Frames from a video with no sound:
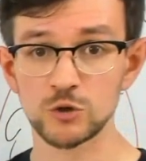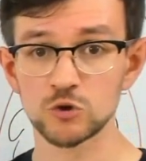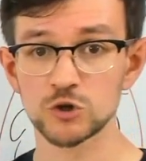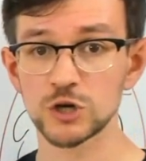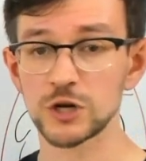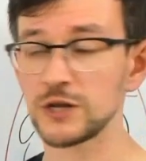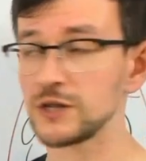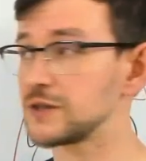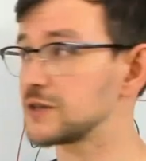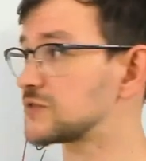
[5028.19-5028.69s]

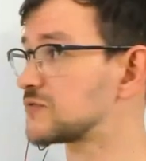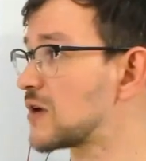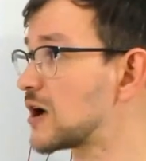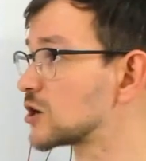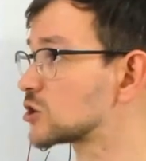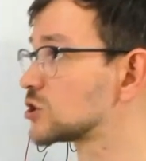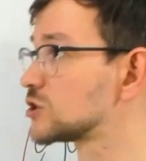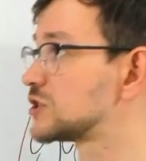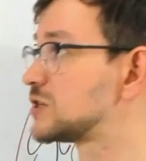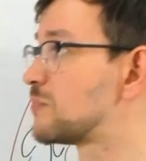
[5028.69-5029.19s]
Usually this
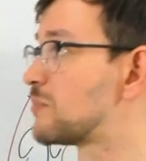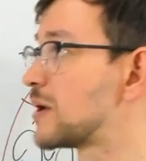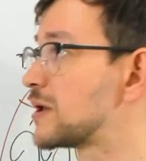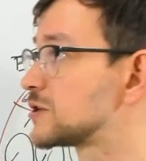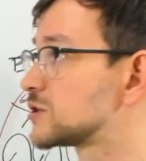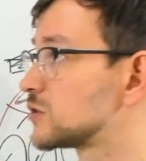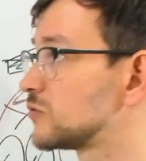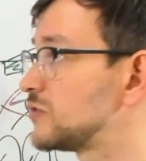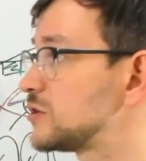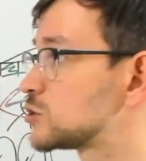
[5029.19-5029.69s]
function
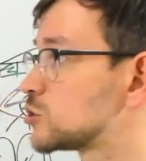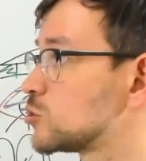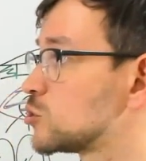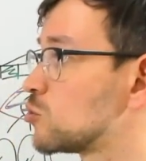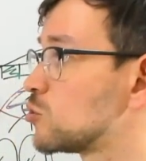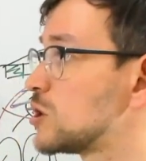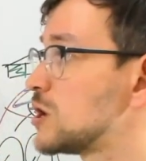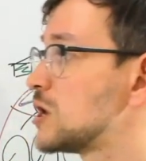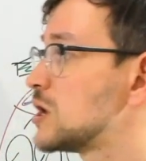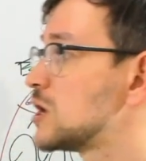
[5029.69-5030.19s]
depends on this, so you